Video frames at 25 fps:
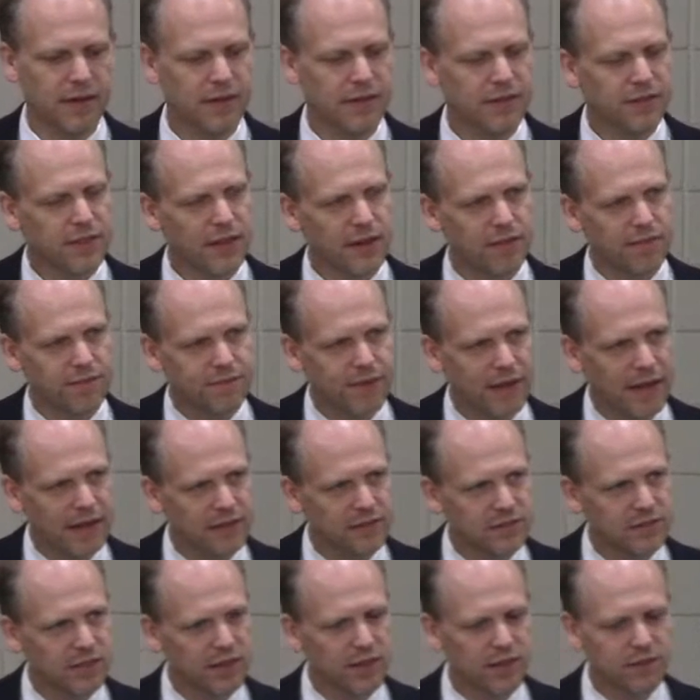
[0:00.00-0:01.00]
The
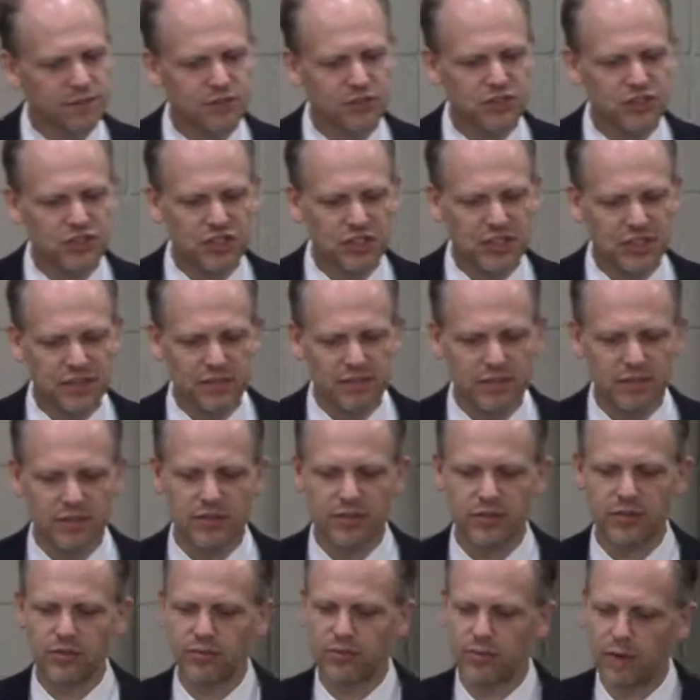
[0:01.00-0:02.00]
event of
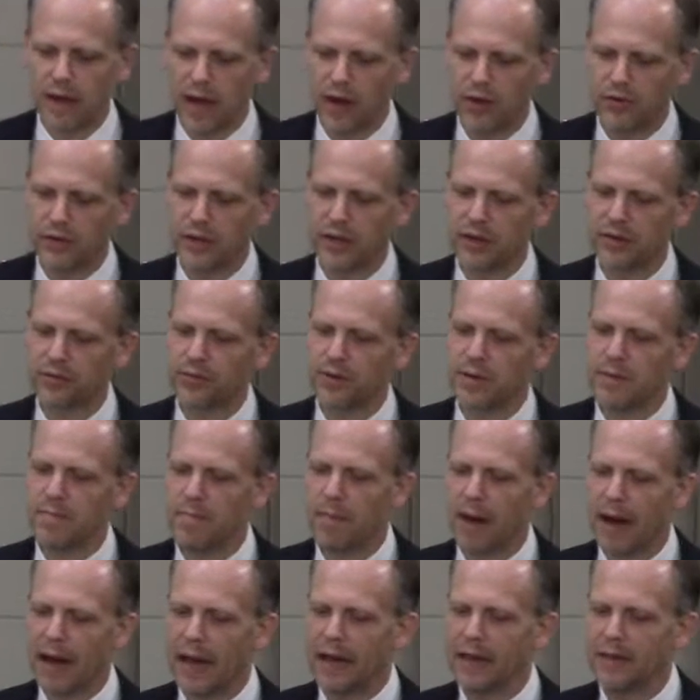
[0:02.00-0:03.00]
Jesus' crowning
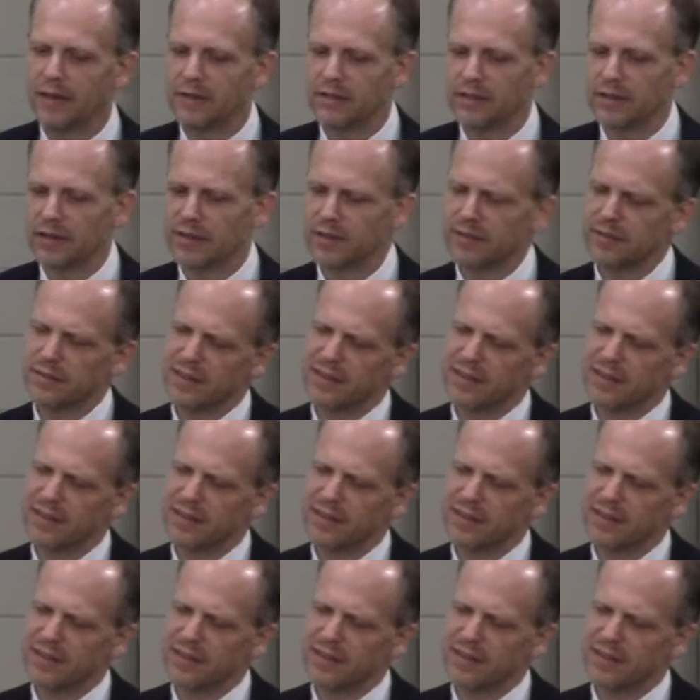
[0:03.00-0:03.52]
reminds us